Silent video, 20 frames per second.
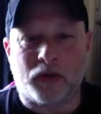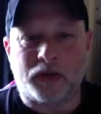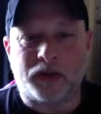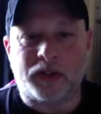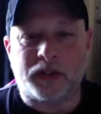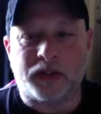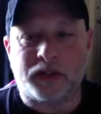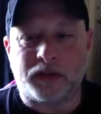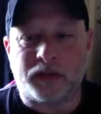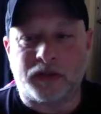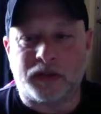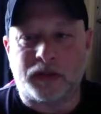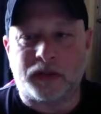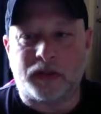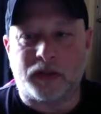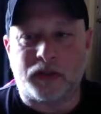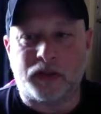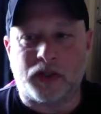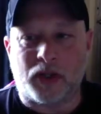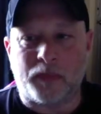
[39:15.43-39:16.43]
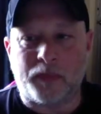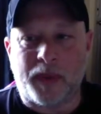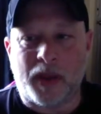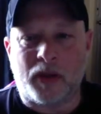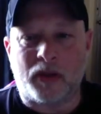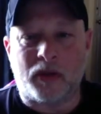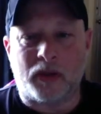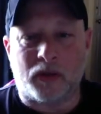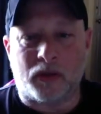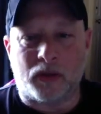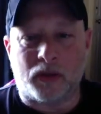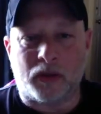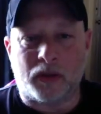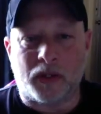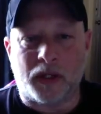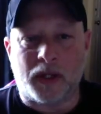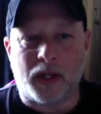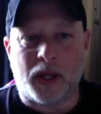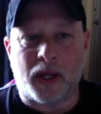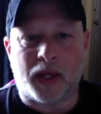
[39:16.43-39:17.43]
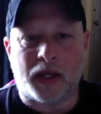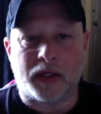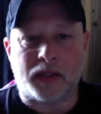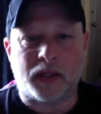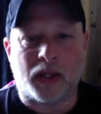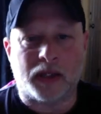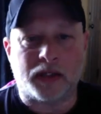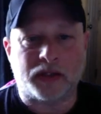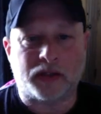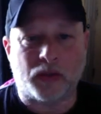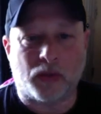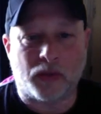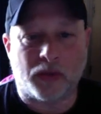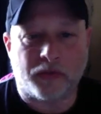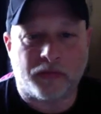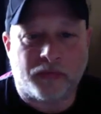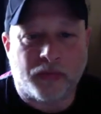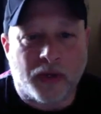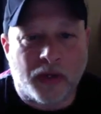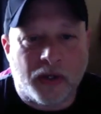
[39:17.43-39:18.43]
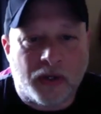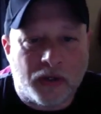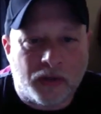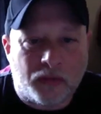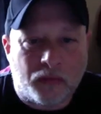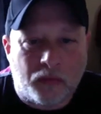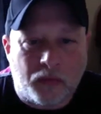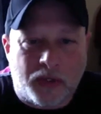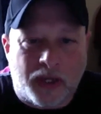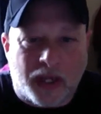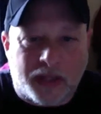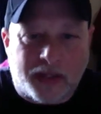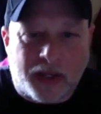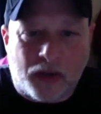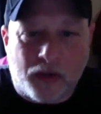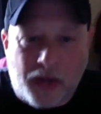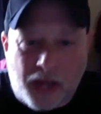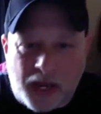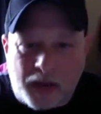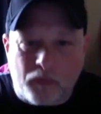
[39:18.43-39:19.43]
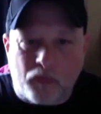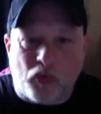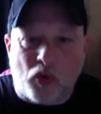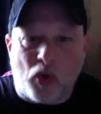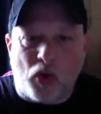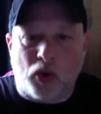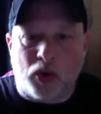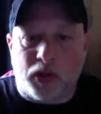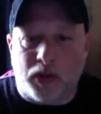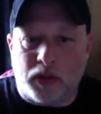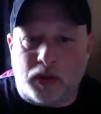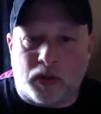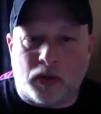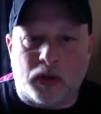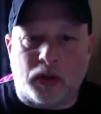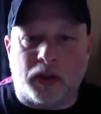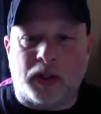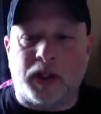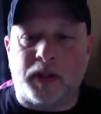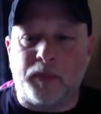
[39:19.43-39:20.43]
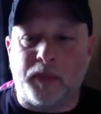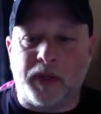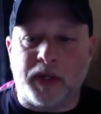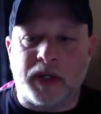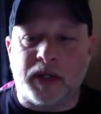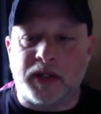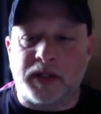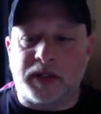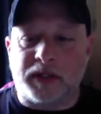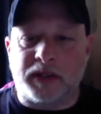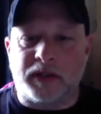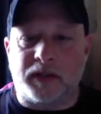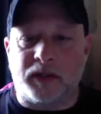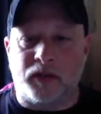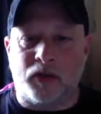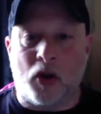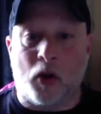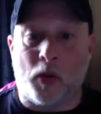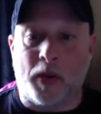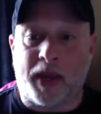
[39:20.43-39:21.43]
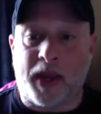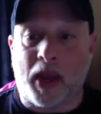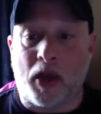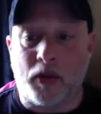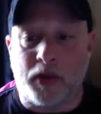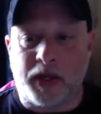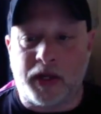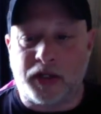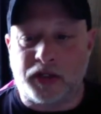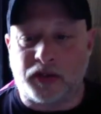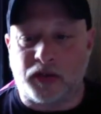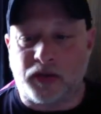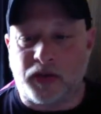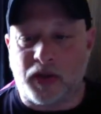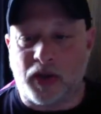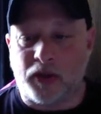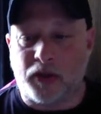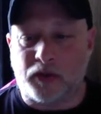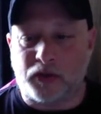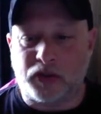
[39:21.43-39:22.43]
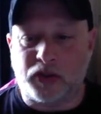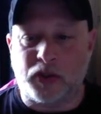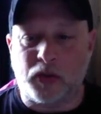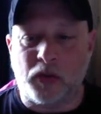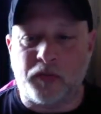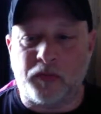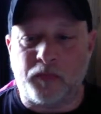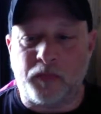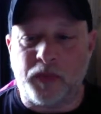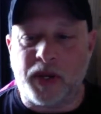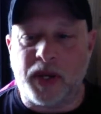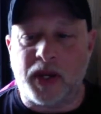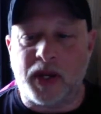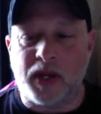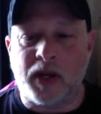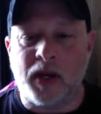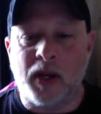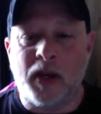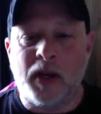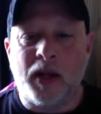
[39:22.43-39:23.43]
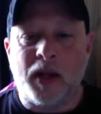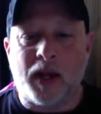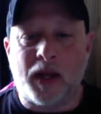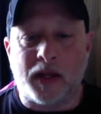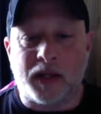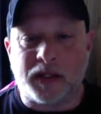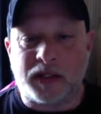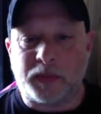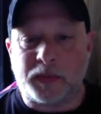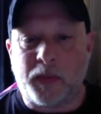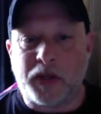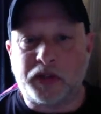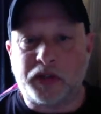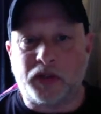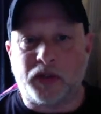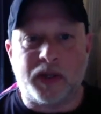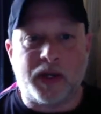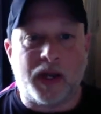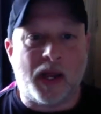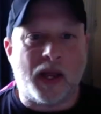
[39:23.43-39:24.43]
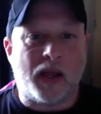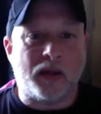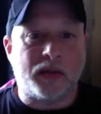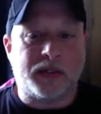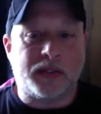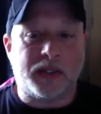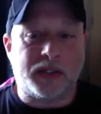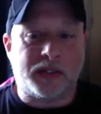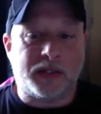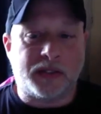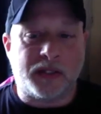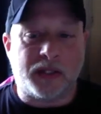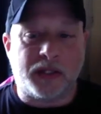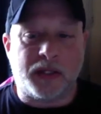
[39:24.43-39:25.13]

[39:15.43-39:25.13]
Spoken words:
look to jump out early and sort of get their game rolling early, because knowing how each of the other two have been, and especially now since